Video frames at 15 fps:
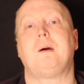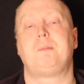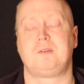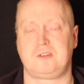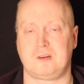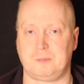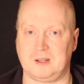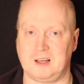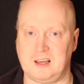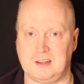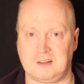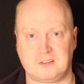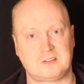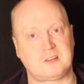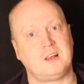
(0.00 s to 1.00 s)
aperture
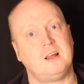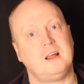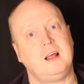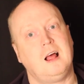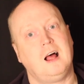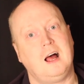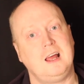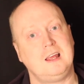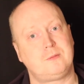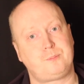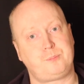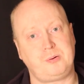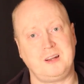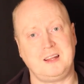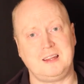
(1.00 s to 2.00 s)
blades. It's
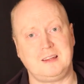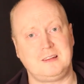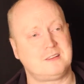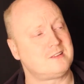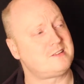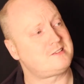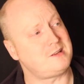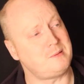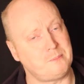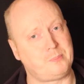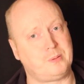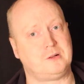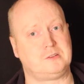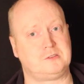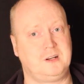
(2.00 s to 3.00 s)
pretty
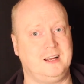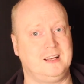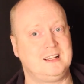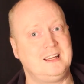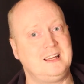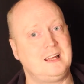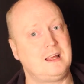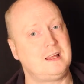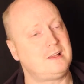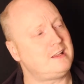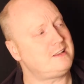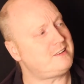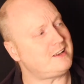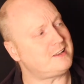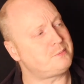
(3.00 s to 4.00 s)
simple really.
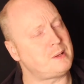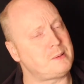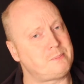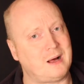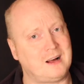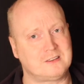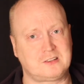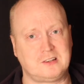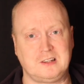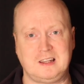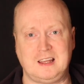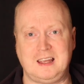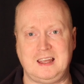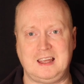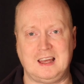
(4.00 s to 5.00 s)
It takes me back to
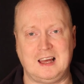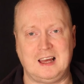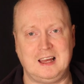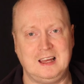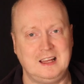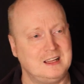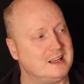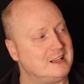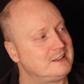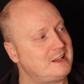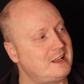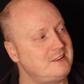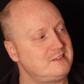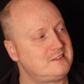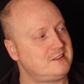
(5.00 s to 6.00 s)
the
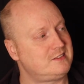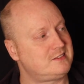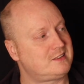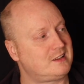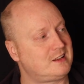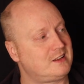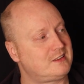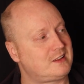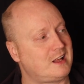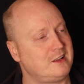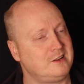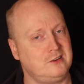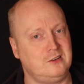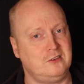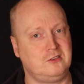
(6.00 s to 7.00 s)
lenses that
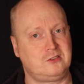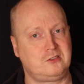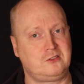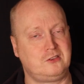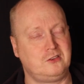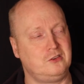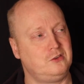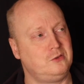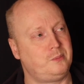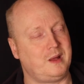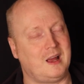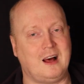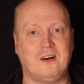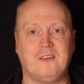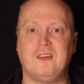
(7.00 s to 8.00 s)
used to be
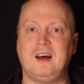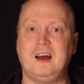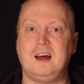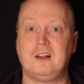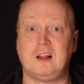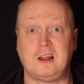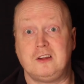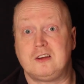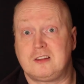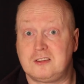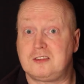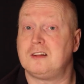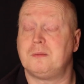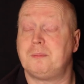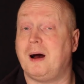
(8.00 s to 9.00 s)
out there and you can
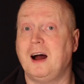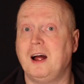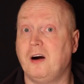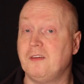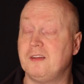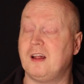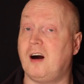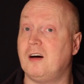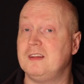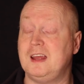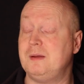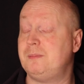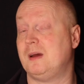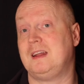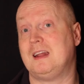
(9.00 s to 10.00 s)
still buy on
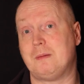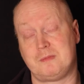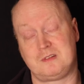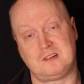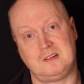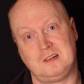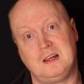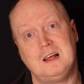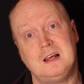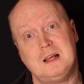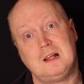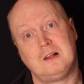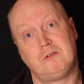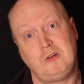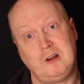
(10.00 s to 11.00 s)
eBay and Amazon
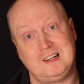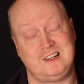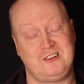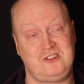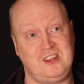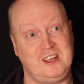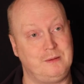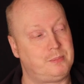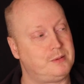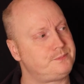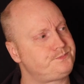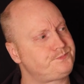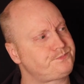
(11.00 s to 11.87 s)
really cheap.